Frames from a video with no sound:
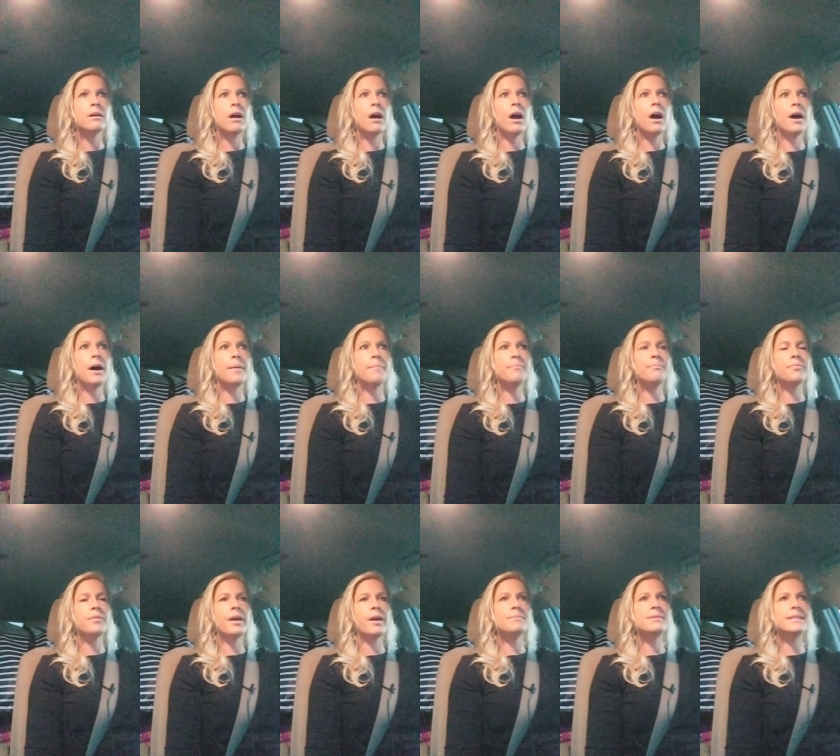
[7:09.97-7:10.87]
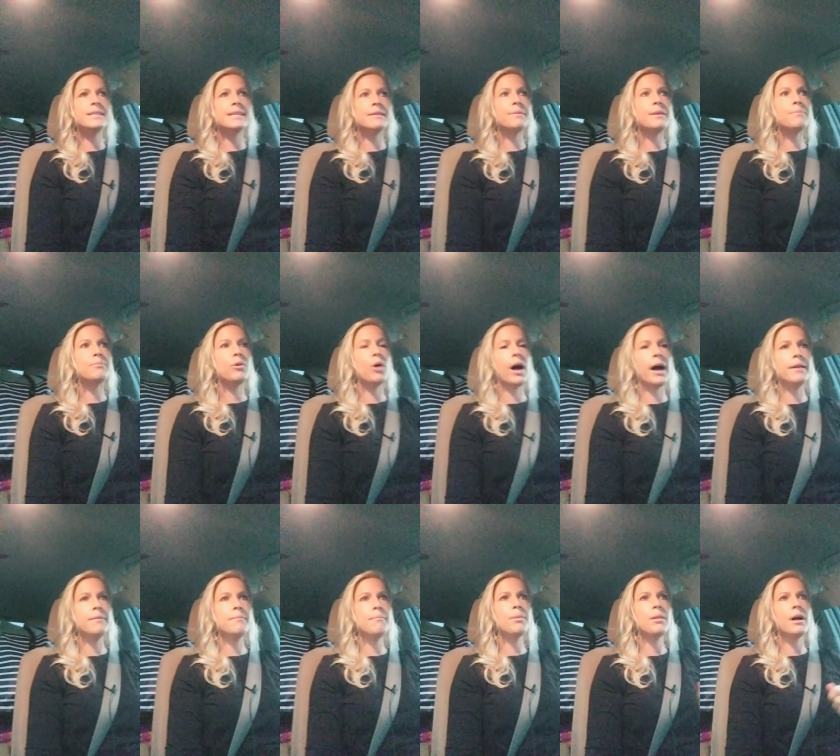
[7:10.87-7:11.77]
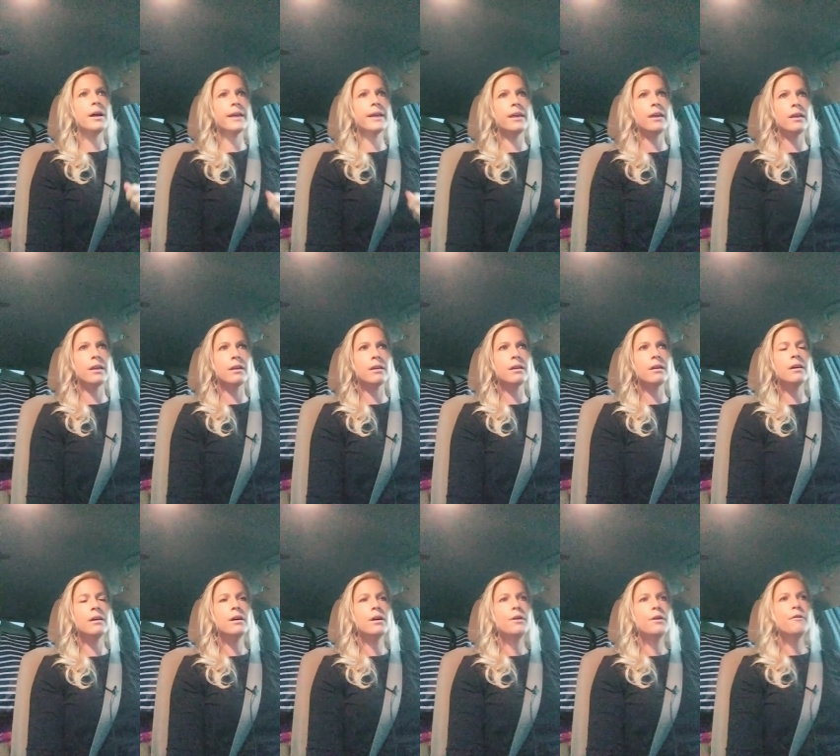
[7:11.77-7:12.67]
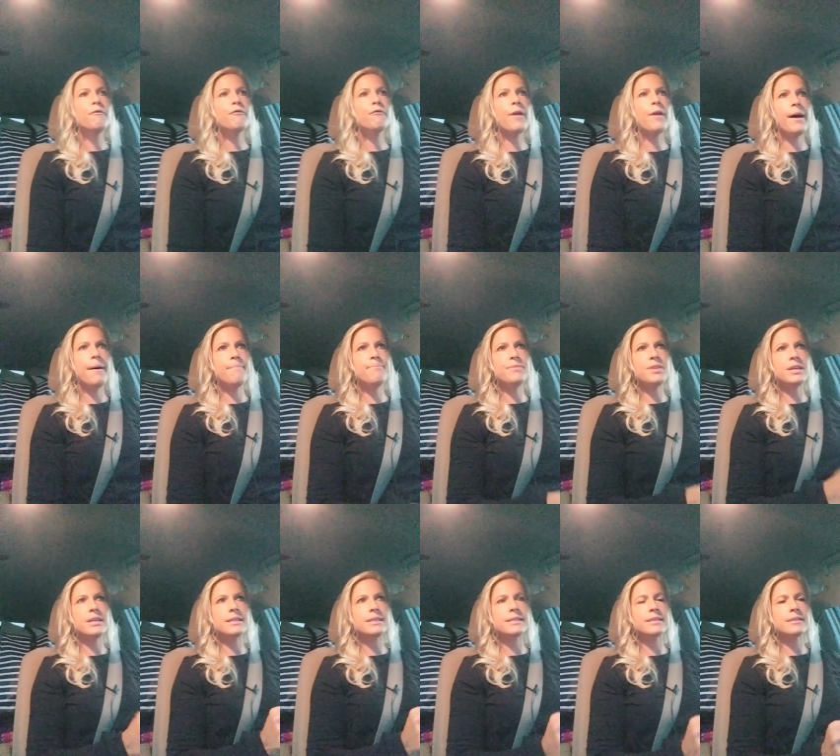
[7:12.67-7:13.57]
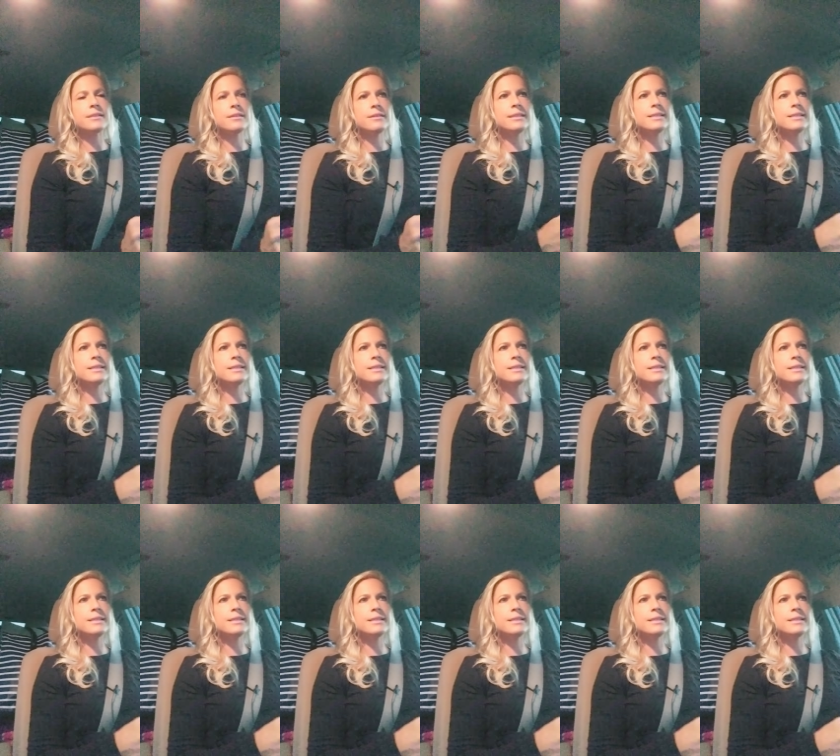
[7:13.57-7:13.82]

um, I'm seeing people unplugging from this.